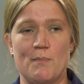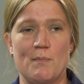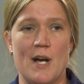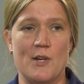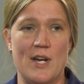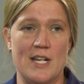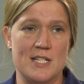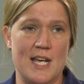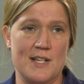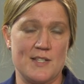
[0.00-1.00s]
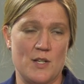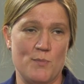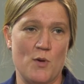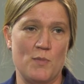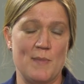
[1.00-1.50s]
migraine attacks that are
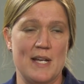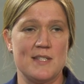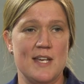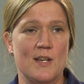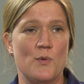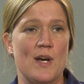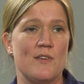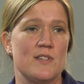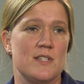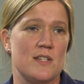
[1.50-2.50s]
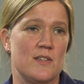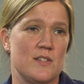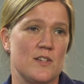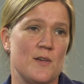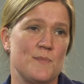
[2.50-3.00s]
problematic, whereas at other
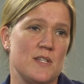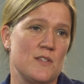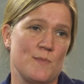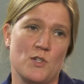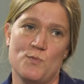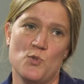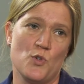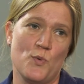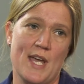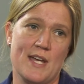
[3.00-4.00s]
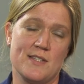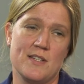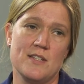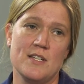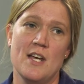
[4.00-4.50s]
times it's much more
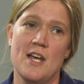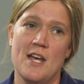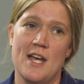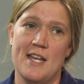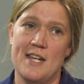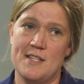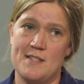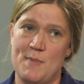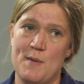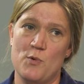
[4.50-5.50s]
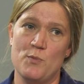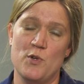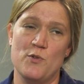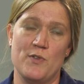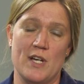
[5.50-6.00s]
quiescent. And as people
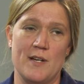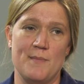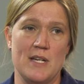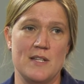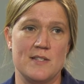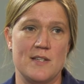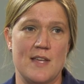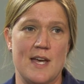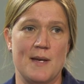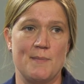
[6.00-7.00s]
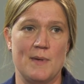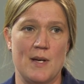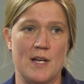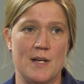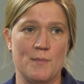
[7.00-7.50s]
move um, into their
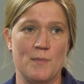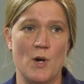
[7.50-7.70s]
um,